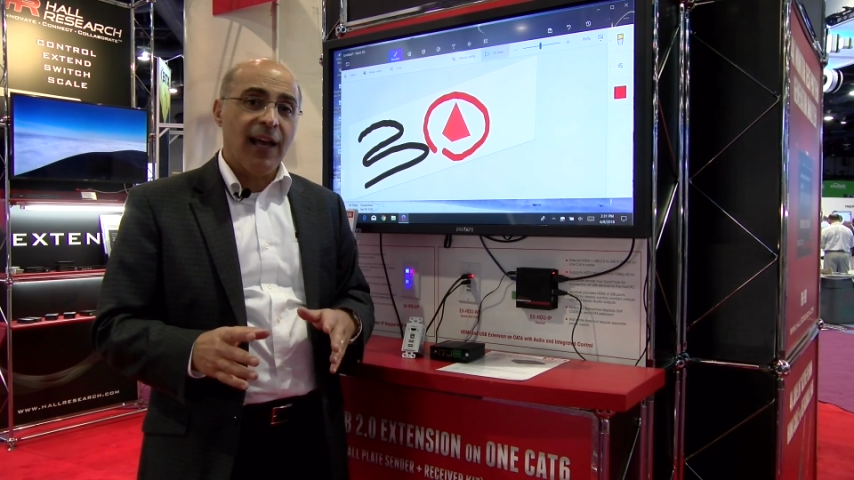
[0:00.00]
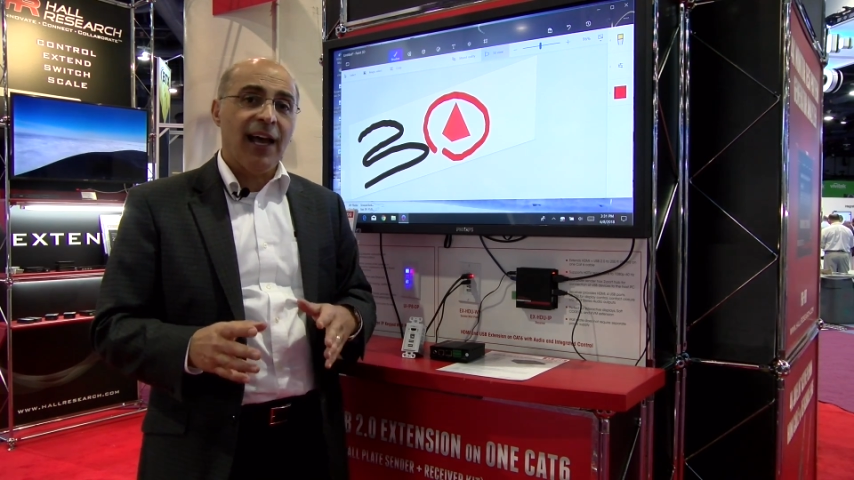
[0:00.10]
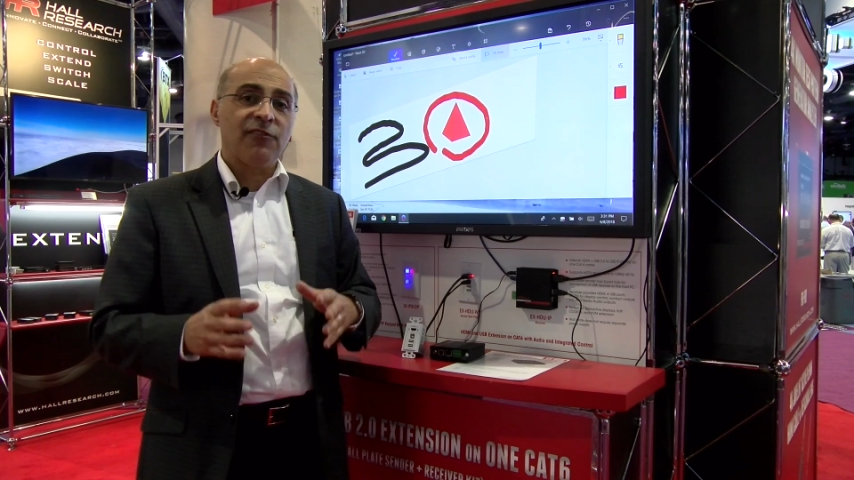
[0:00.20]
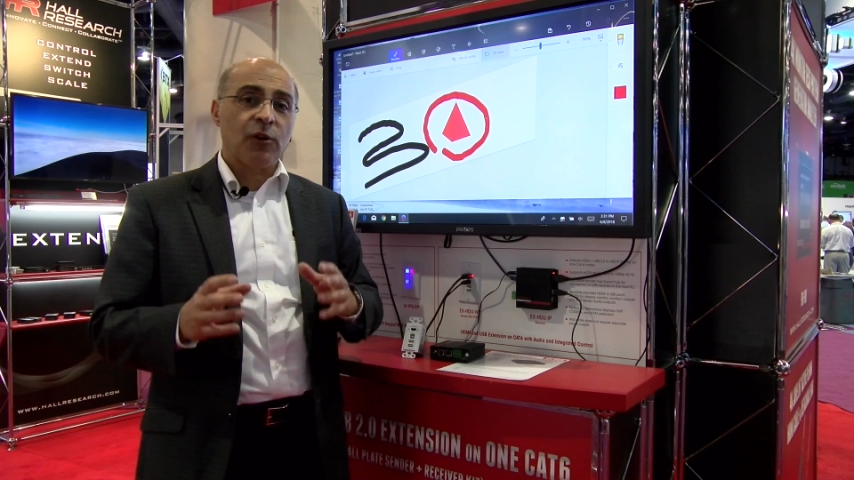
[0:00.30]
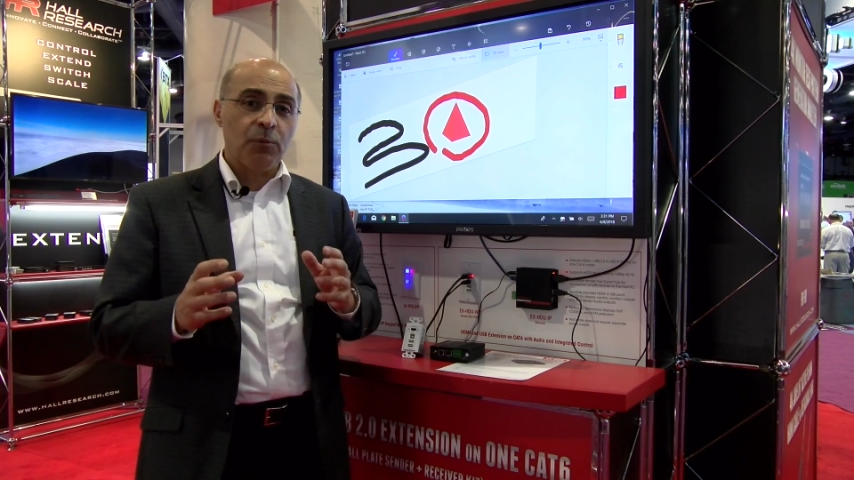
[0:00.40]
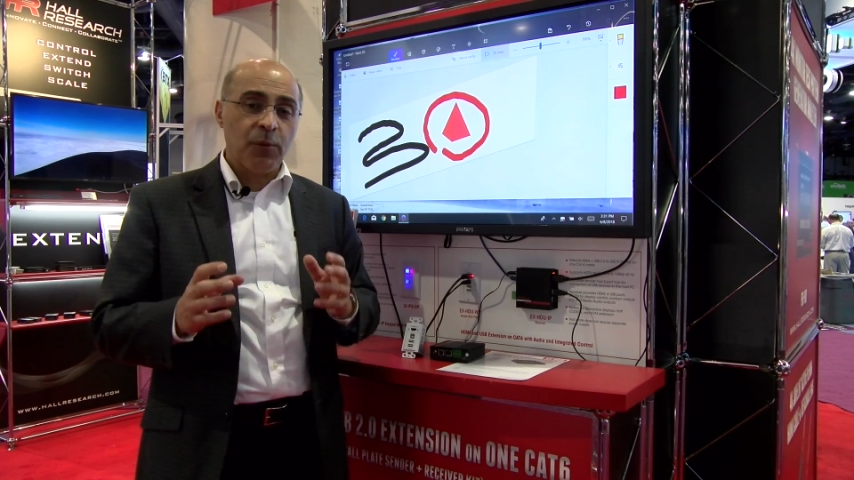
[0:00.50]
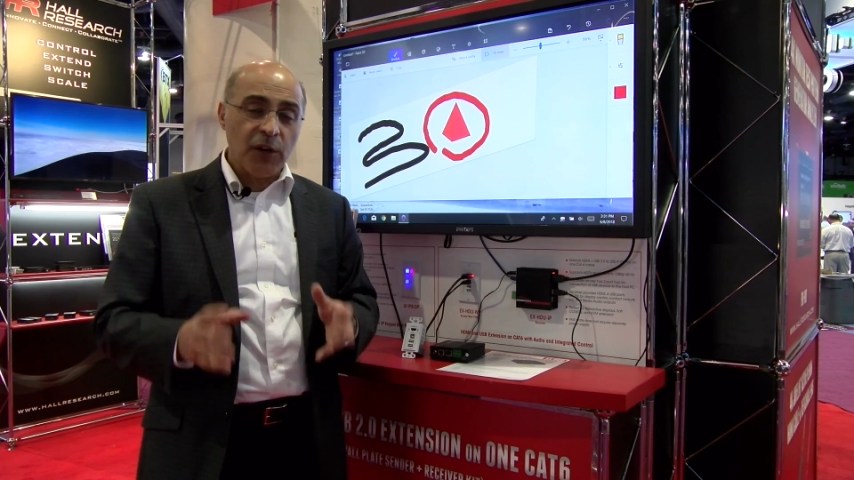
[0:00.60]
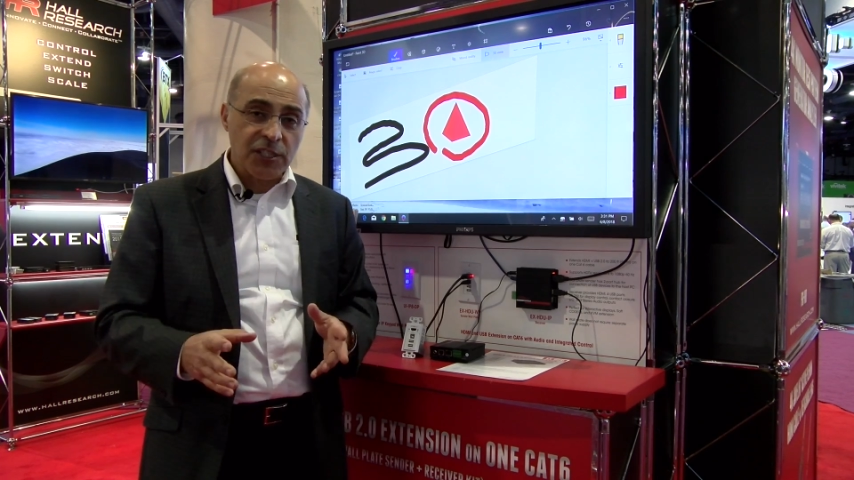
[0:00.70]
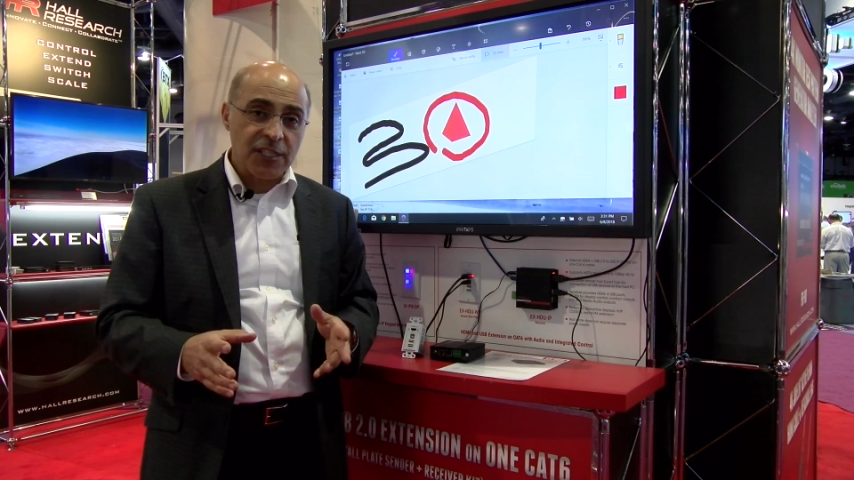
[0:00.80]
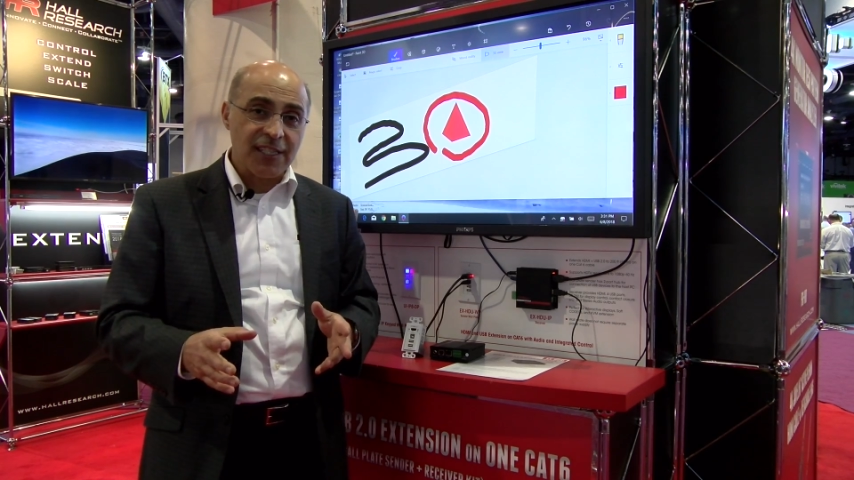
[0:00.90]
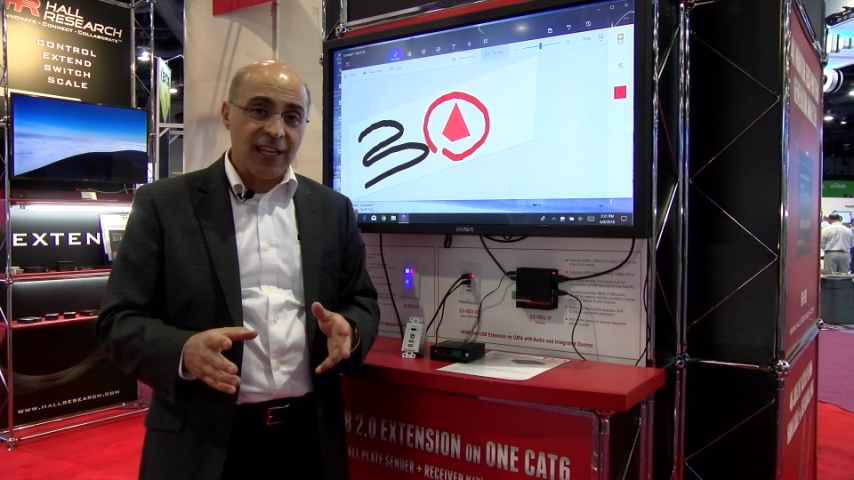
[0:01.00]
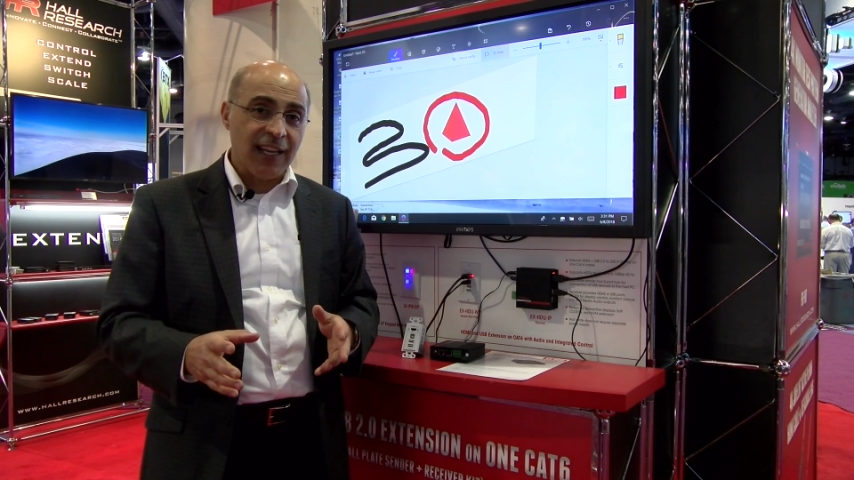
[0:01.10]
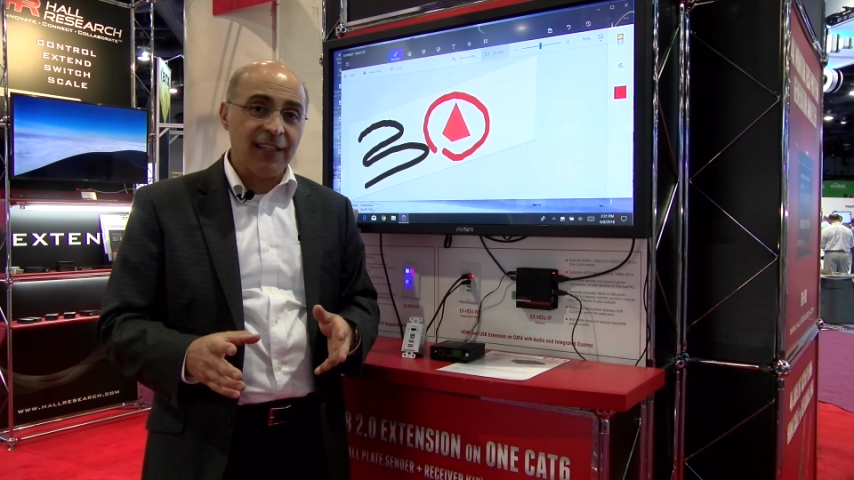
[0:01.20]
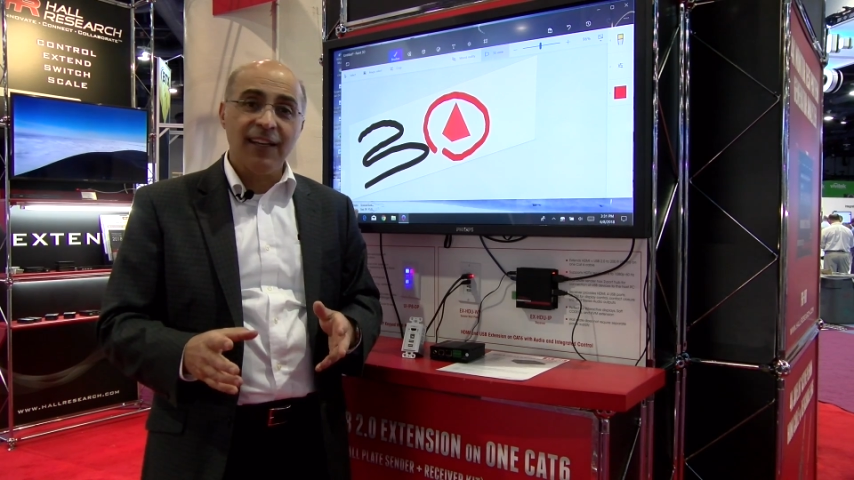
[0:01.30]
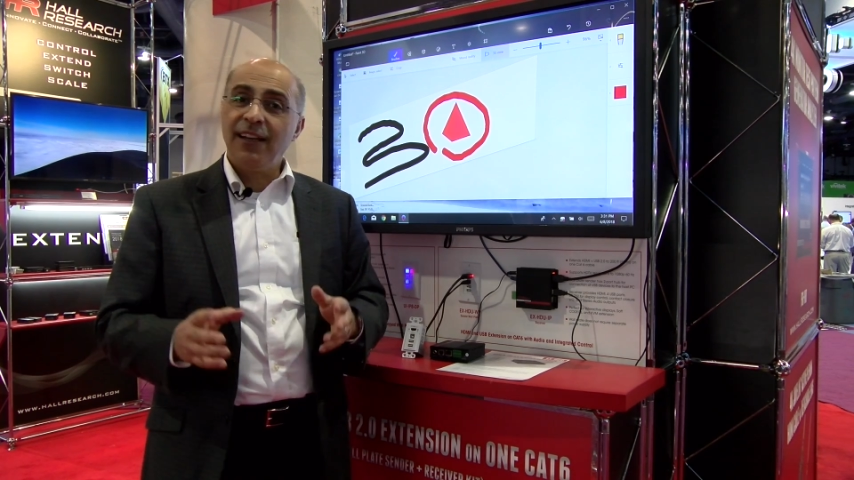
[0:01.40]
and for
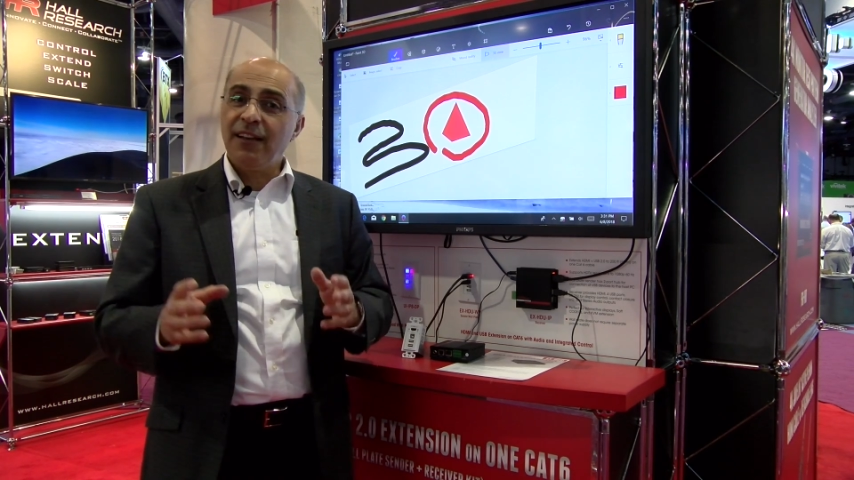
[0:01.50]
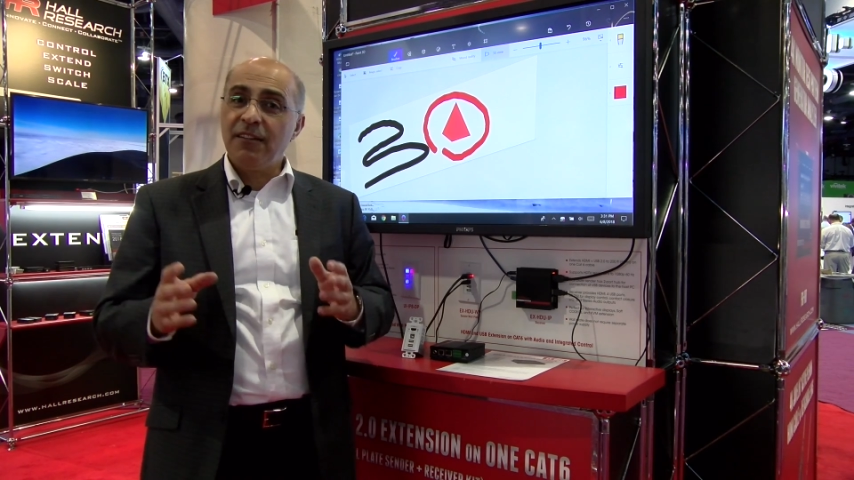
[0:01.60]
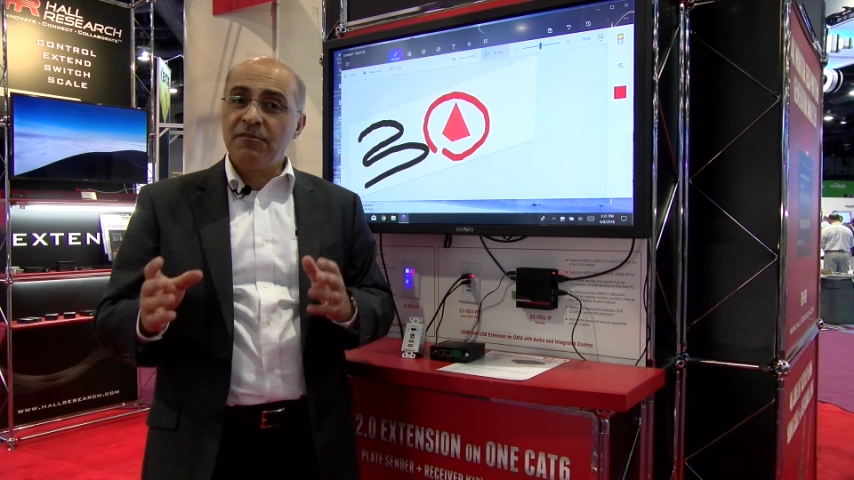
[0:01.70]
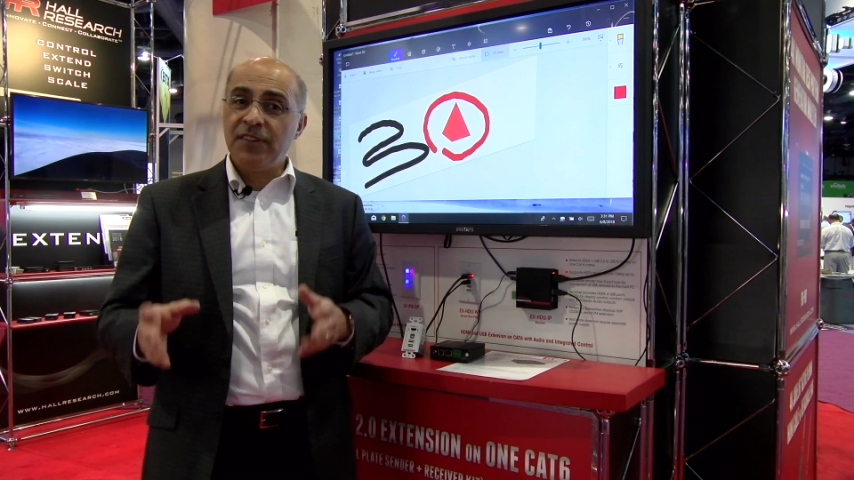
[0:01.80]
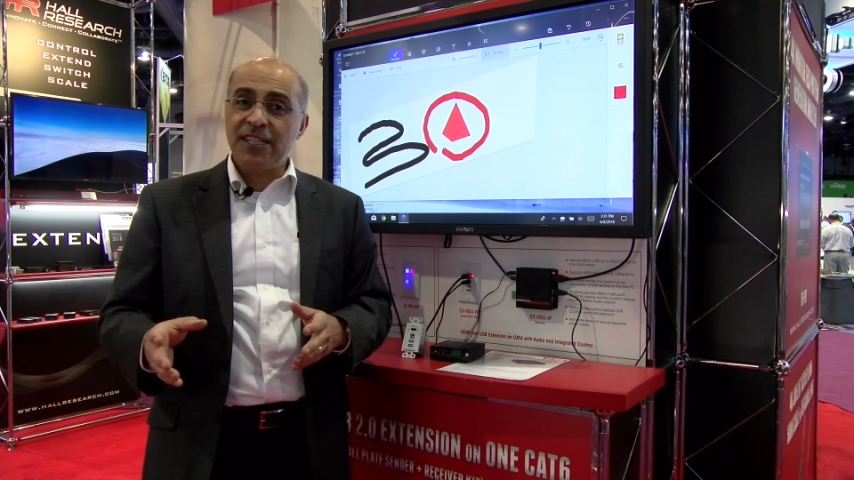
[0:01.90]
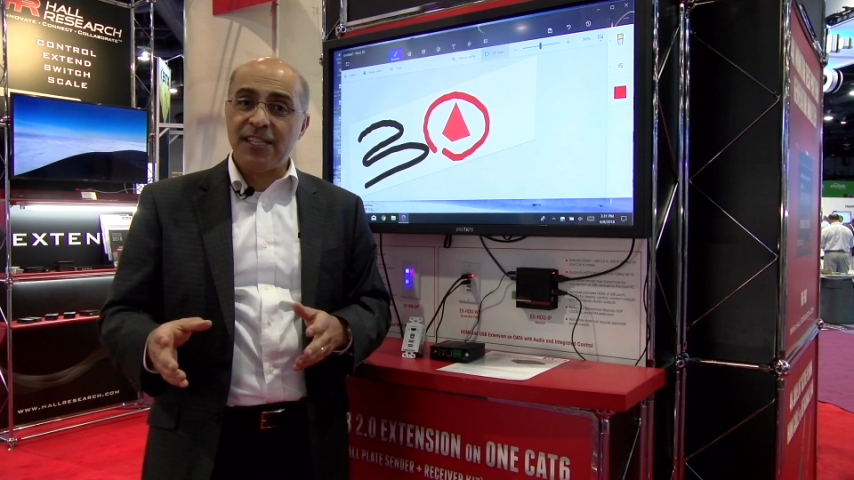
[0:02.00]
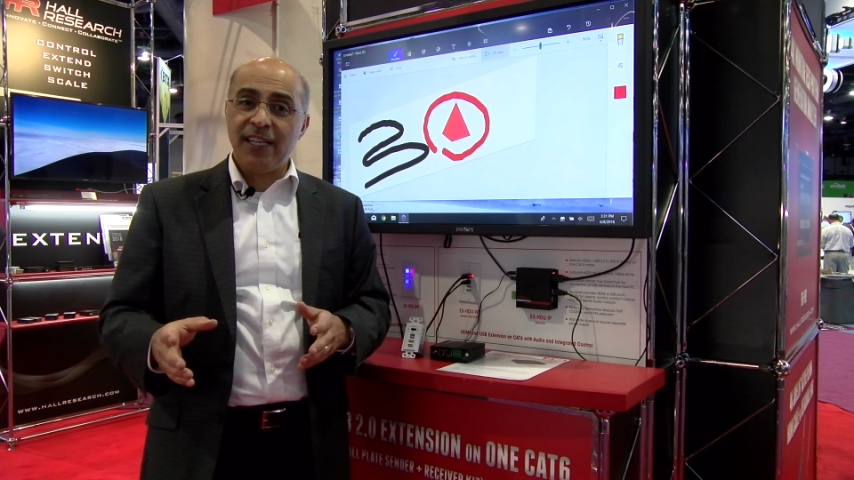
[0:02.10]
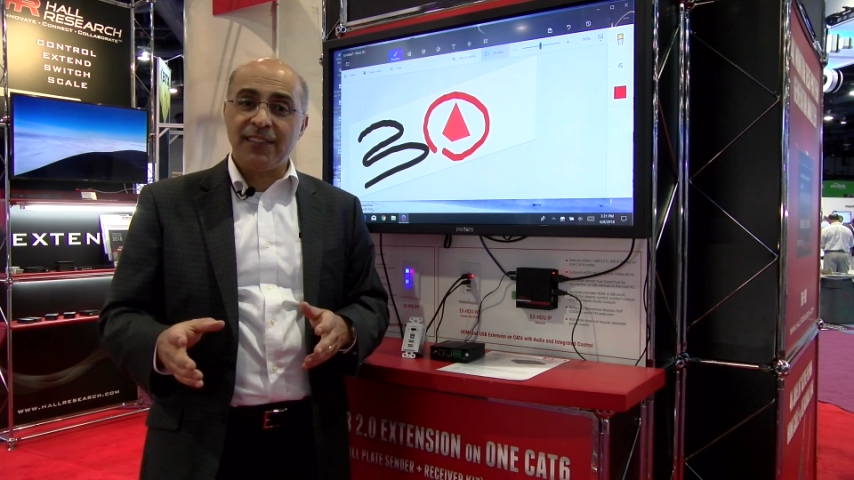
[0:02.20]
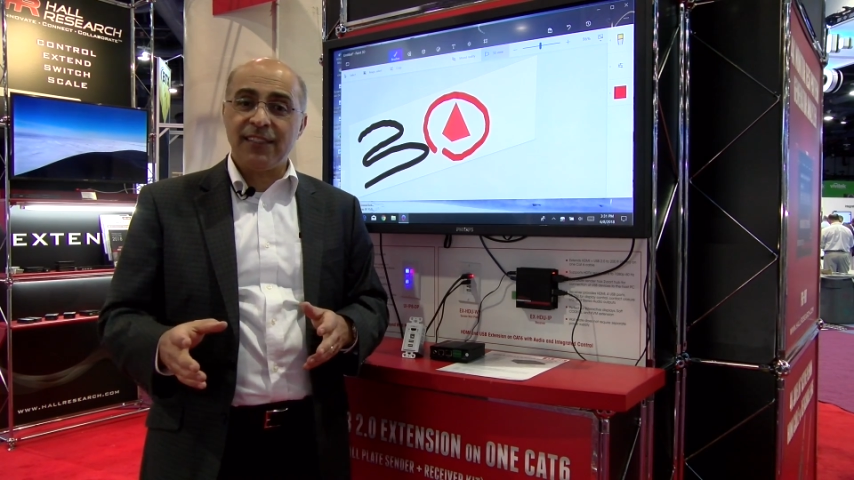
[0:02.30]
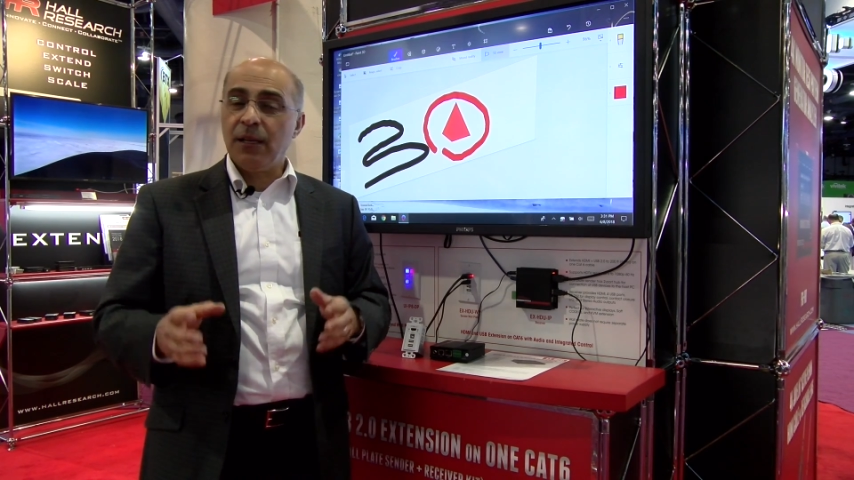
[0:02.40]
purchasing, visit